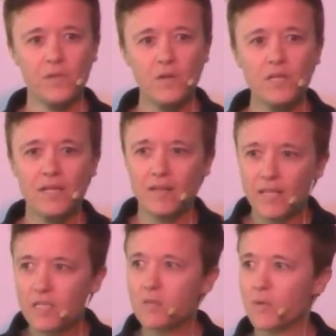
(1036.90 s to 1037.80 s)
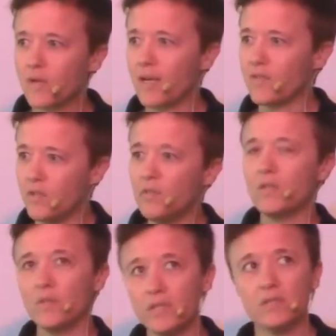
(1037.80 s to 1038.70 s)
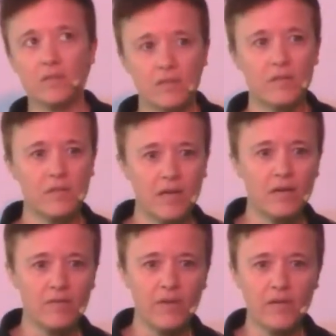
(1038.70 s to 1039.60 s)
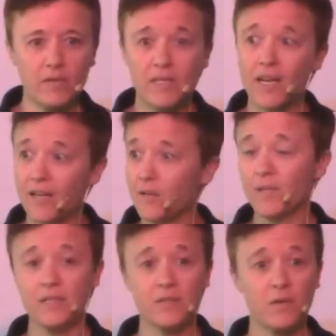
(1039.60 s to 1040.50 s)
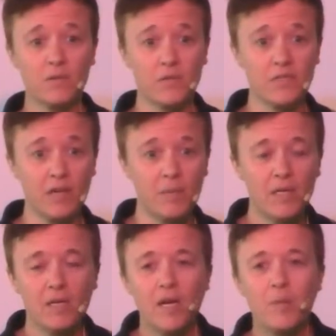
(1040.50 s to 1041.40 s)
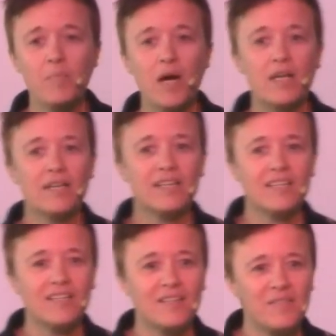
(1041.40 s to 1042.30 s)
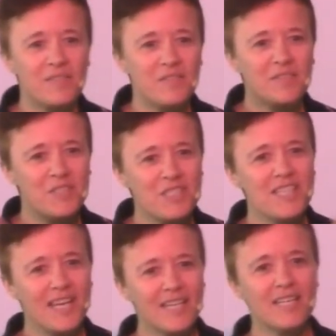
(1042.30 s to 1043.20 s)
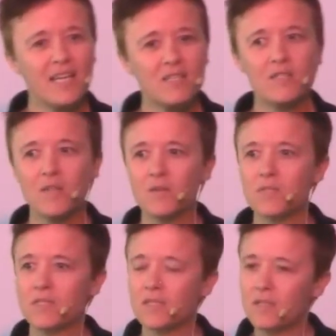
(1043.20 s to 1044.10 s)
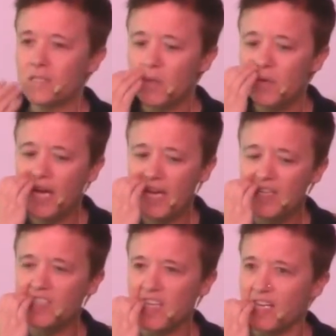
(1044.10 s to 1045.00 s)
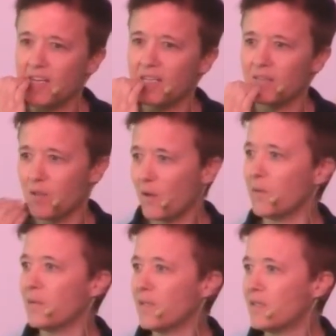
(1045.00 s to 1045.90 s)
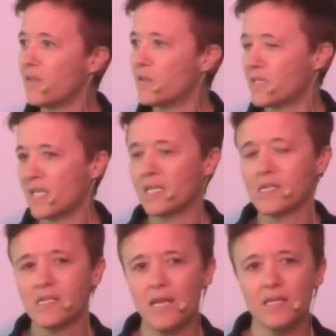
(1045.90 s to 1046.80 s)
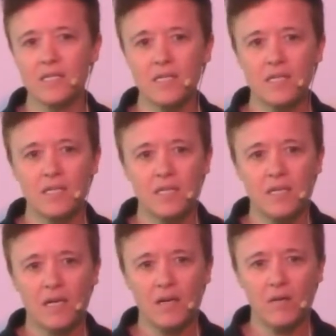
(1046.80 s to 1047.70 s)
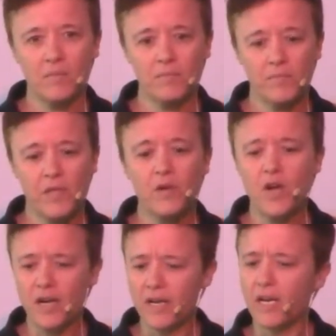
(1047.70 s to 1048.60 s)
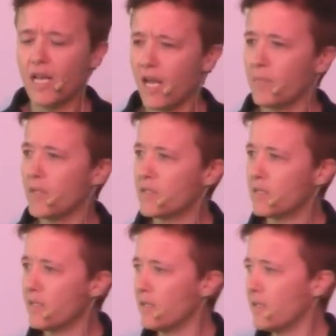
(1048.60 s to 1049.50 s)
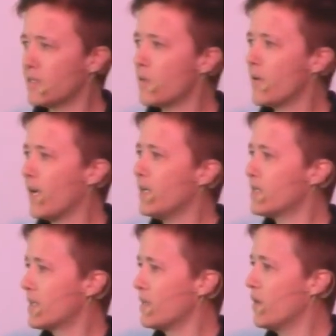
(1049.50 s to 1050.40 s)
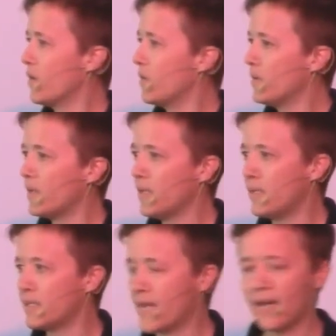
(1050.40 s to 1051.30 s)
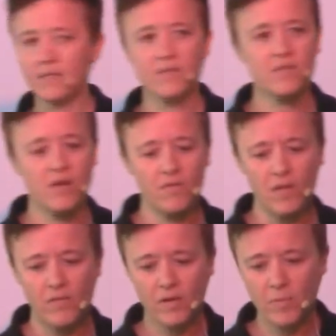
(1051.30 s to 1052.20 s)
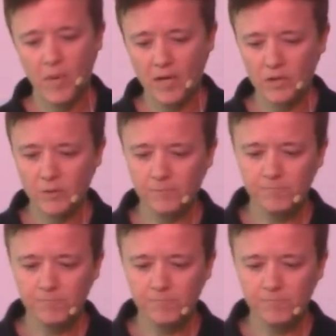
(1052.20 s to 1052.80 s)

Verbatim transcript: There are things that we're going to have to do that we, are not our favorite. I don't like to grocery shop. But just saying yes to those, it's okay to say no to those things that, um, that are not in alignment. And it's okay to say no in this act of self love and compassion.